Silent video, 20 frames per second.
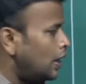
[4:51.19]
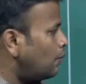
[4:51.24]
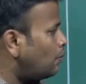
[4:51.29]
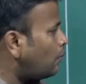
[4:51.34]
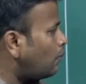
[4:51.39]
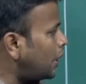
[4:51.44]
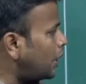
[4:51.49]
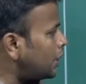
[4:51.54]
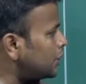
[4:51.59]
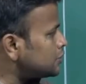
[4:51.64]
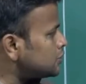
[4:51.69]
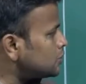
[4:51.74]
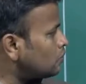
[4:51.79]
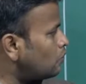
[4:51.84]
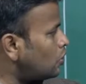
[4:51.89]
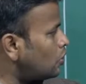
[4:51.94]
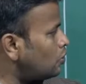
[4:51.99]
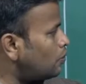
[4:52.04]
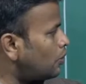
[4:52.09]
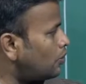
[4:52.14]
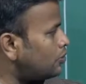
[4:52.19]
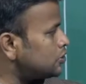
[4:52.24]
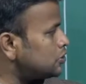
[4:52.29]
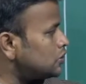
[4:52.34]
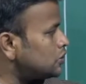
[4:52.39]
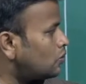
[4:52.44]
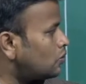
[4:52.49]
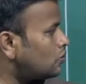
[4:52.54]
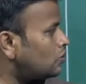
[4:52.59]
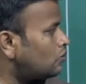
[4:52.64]
Minus 1 whole power
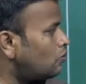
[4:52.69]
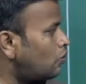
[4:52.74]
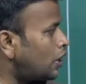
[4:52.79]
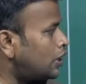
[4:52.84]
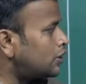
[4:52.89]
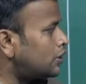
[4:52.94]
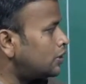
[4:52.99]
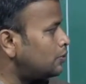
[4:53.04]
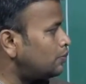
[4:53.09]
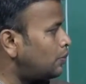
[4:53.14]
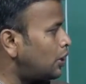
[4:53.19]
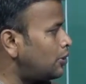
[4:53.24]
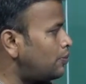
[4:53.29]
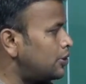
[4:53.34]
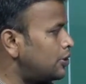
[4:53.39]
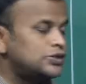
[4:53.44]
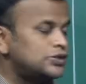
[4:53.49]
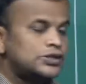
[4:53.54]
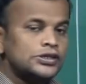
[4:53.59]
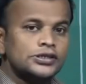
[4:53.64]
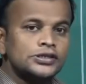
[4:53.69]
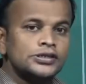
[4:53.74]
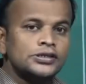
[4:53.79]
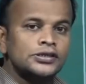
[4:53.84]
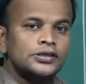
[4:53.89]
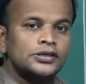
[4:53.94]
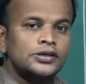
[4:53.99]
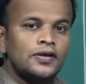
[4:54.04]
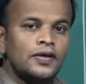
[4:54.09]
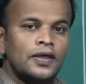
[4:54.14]
0, 1, pi by 6.
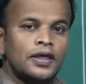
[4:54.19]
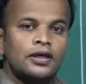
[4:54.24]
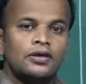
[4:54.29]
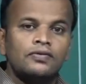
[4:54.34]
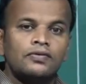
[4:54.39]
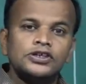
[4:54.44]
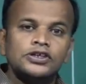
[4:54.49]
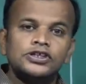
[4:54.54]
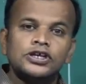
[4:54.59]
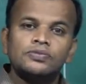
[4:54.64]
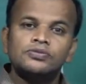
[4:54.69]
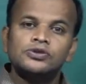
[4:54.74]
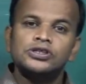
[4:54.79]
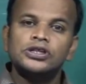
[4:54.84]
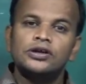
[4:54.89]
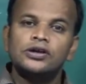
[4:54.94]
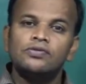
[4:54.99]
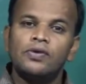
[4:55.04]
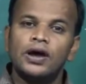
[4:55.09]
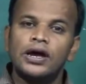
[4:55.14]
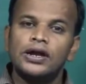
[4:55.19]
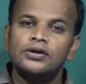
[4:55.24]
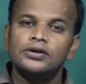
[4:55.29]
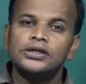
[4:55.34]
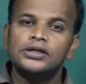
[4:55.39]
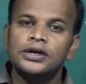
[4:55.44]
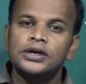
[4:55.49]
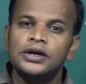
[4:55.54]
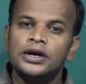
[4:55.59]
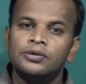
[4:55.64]
We substitute that value,
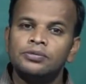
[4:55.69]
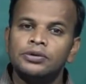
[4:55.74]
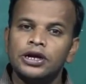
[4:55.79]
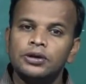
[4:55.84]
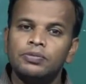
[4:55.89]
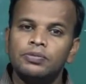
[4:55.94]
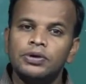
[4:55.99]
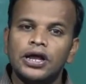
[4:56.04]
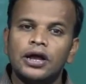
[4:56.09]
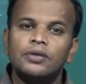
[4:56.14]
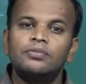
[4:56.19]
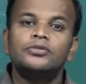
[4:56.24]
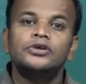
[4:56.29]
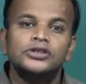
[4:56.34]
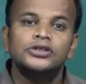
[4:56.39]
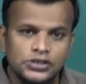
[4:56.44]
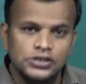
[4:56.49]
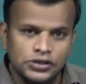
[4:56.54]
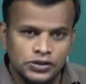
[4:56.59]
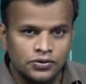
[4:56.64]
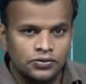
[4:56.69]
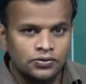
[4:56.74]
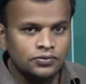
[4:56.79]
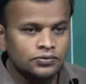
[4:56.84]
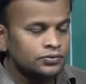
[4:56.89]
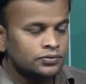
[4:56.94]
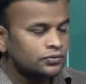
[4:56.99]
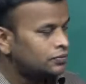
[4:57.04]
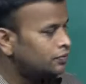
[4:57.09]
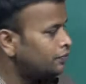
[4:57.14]
the denominator becomes 0.
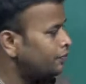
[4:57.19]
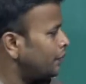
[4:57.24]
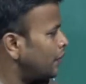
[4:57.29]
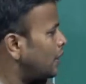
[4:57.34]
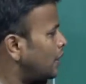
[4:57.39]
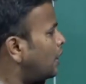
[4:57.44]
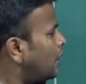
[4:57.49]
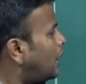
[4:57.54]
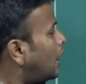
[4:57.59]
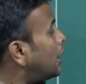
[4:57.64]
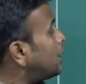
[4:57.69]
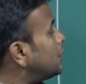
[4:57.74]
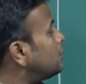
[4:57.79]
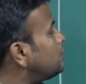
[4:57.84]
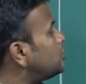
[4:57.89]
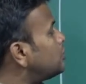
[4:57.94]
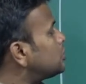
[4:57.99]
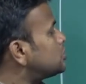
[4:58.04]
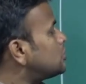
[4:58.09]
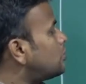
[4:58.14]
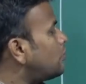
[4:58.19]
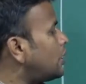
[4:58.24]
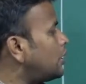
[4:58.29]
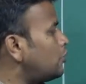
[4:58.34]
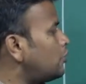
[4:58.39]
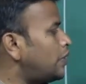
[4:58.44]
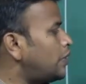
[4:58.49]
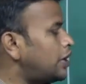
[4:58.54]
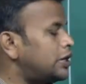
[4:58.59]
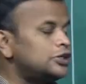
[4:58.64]
I replace the value
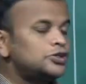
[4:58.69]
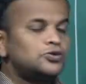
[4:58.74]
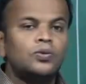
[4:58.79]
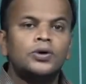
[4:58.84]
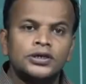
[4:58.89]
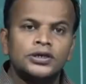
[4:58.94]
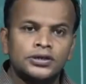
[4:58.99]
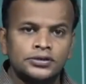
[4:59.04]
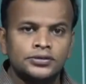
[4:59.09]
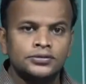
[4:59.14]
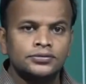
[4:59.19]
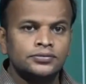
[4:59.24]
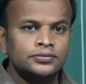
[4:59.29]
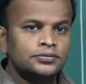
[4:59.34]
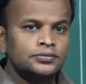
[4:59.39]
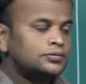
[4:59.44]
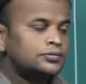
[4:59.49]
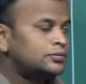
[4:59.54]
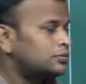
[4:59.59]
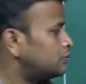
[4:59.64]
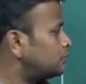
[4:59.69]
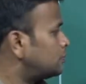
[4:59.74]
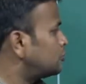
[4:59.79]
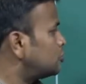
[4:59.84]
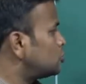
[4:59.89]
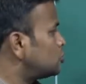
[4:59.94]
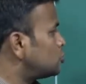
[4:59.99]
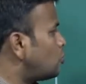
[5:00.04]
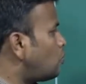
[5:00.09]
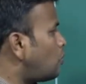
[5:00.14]
of n is 1.
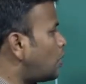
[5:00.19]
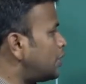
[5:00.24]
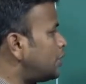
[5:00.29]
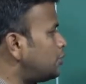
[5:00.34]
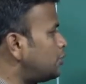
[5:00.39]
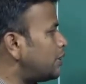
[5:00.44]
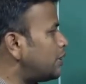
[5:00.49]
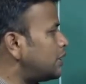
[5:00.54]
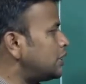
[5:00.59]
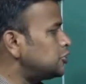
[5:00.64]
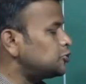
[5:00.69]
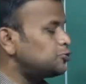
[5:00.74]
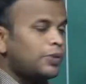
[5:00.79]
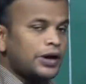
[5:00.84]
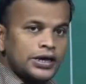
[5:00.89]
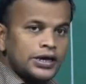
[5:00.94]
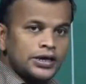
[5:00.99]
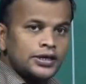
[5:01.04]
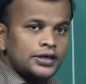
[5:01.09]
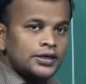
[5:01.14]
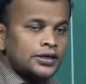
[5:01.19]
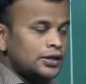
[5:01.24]
So 1 into pi is pi.